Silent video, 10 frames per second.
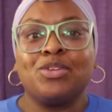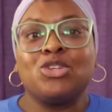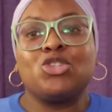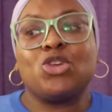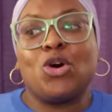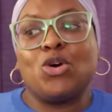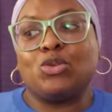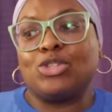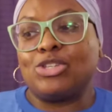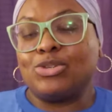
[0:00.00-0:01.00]
So
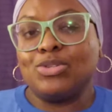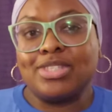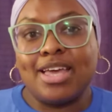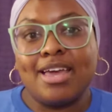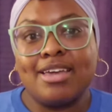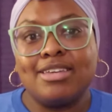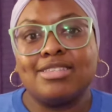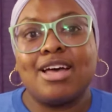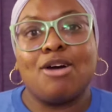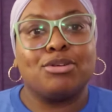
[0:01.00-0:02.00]
Tuesdays
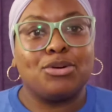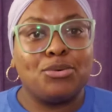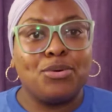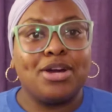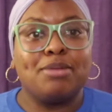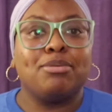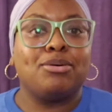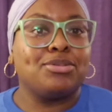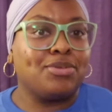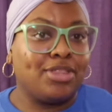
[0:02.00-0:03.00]
I'll record and
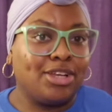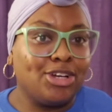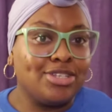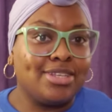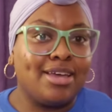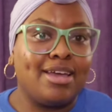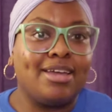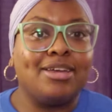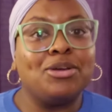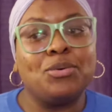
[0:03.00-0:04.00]
post on
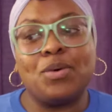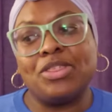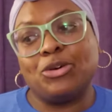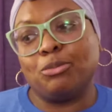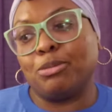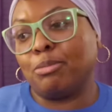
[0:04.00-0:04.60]
Thursday, whether it'll be